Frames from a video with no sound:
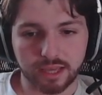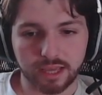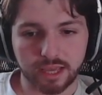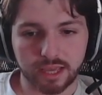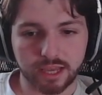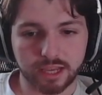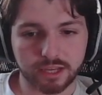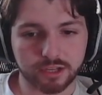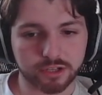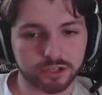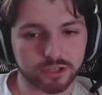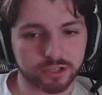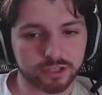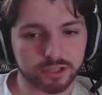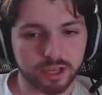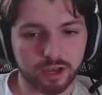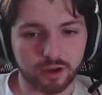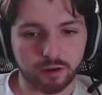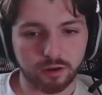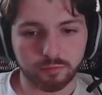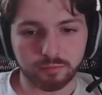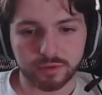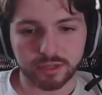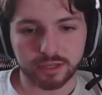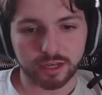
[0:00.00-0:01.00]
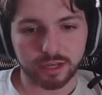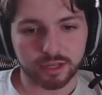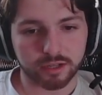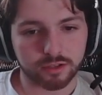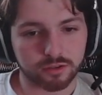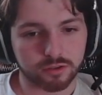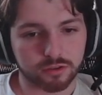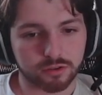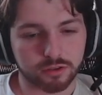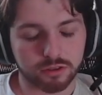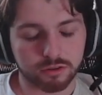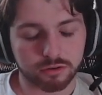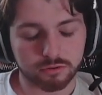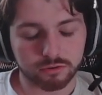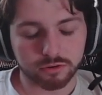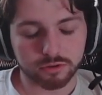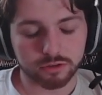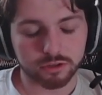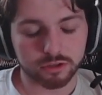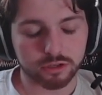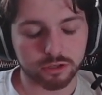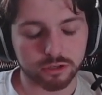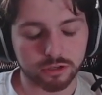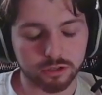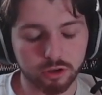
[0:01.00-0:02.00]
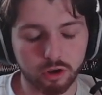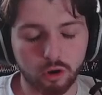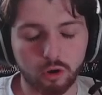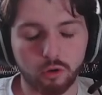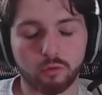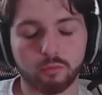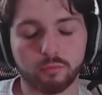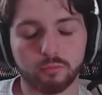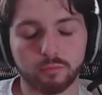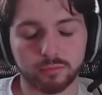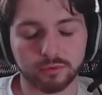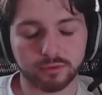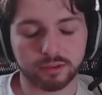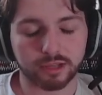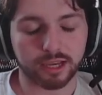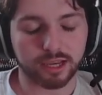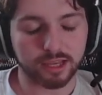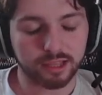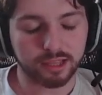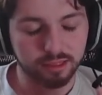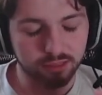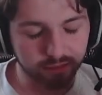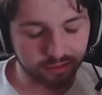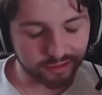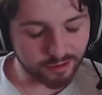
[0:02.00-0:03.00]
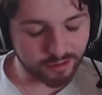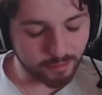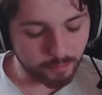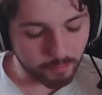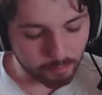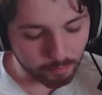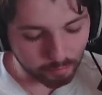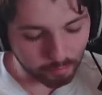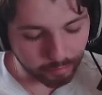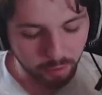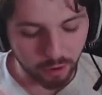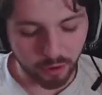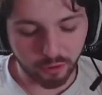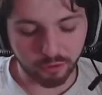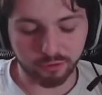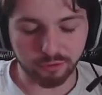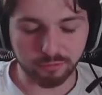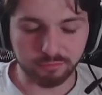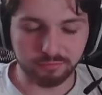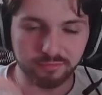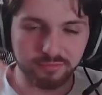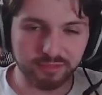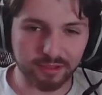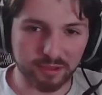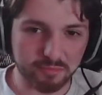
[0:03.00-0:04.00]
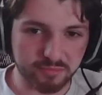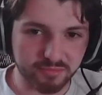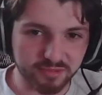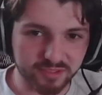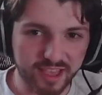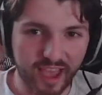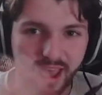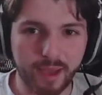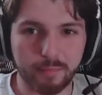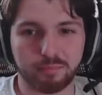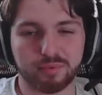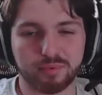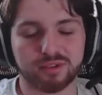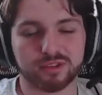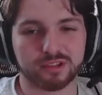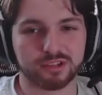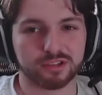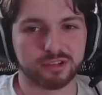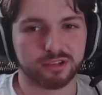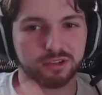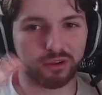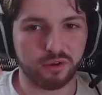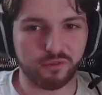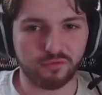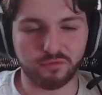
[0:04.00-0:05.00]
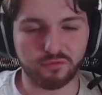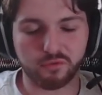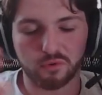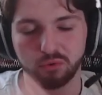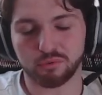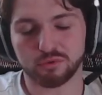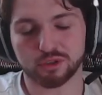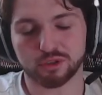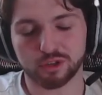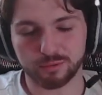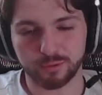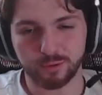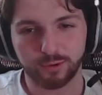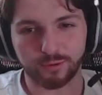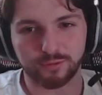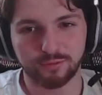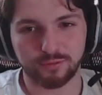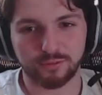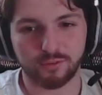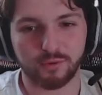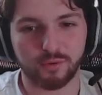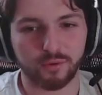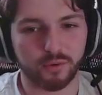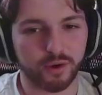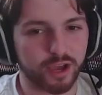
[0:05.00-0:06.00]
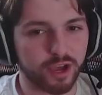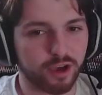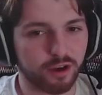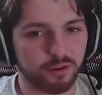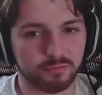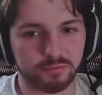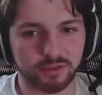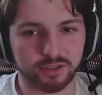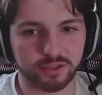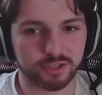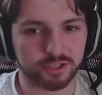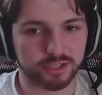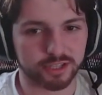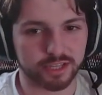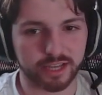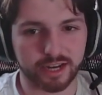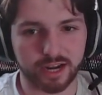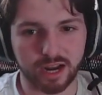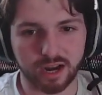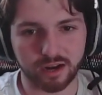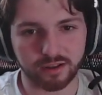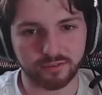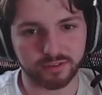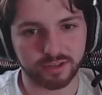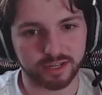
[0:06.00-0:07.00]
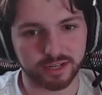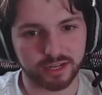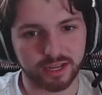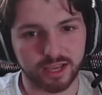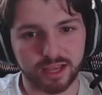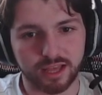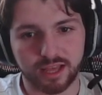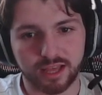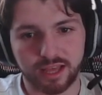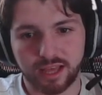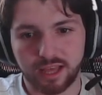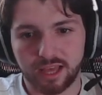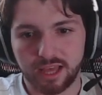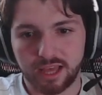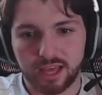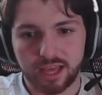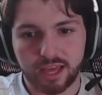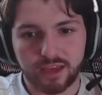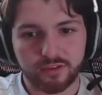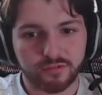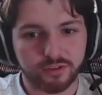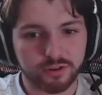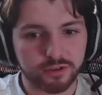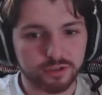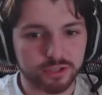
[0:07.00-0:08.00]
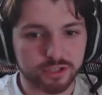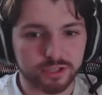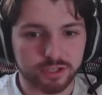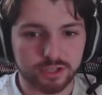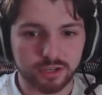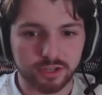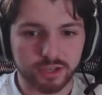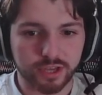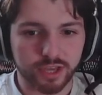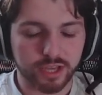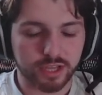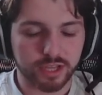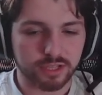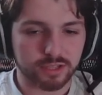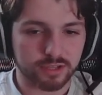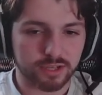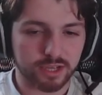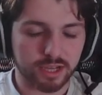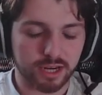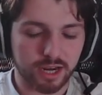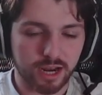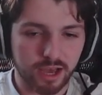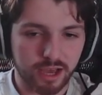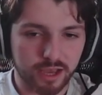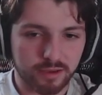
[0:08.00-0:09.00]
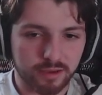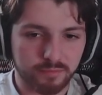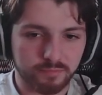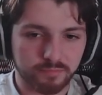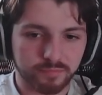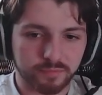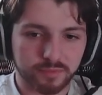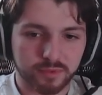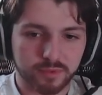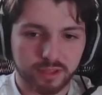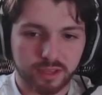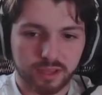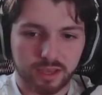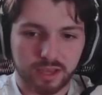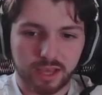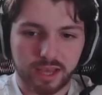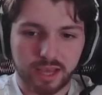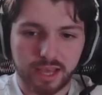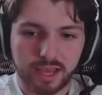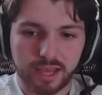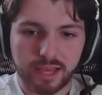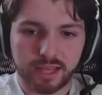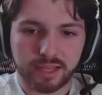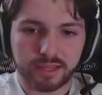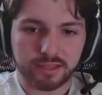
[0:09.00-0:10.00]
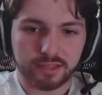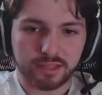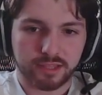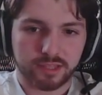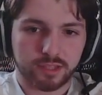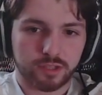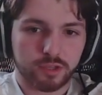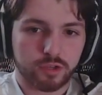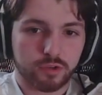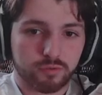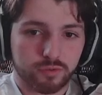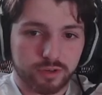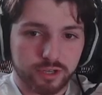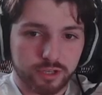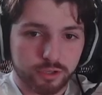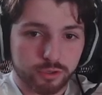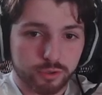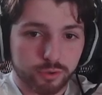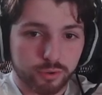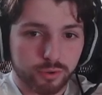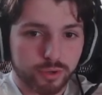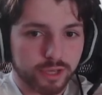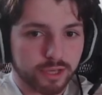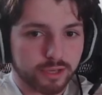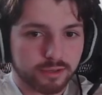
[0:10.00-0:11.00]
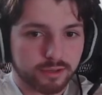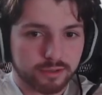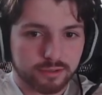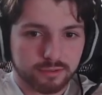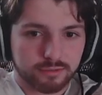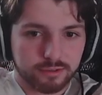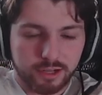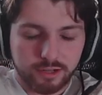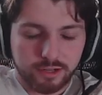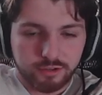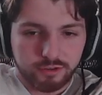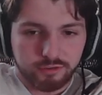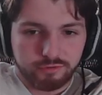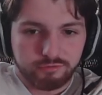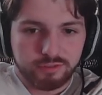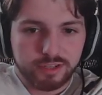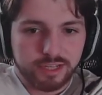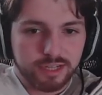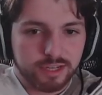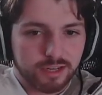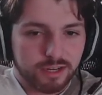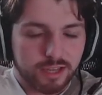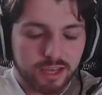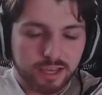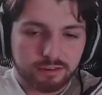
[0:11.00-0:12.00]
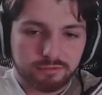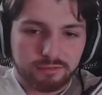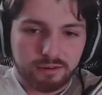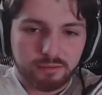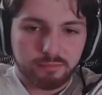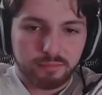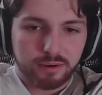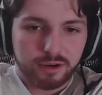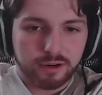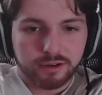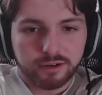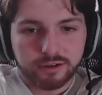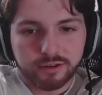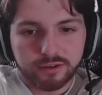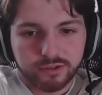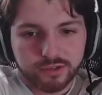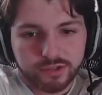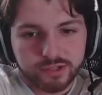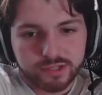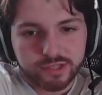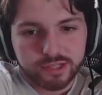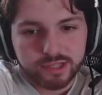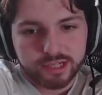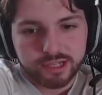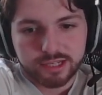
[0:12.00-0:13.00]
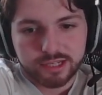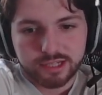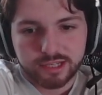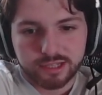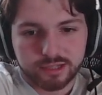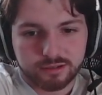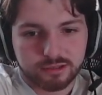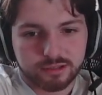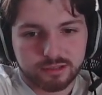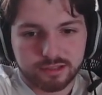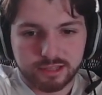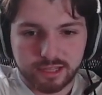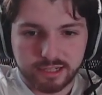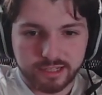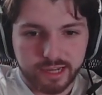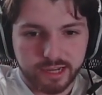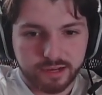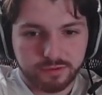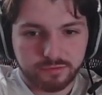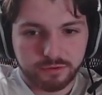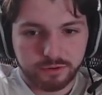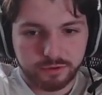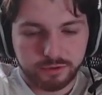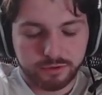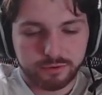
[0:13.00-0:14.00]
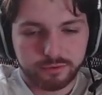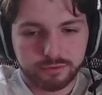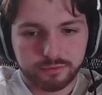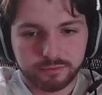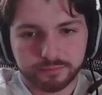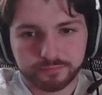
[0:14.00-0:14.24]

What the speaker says: It just helped me get through like the bottom, the depths of Ultra Ball 4. It helped me just get out of it. If you're just looking to climb and you're enjoying and you really like Rampardos, this is the deck for you.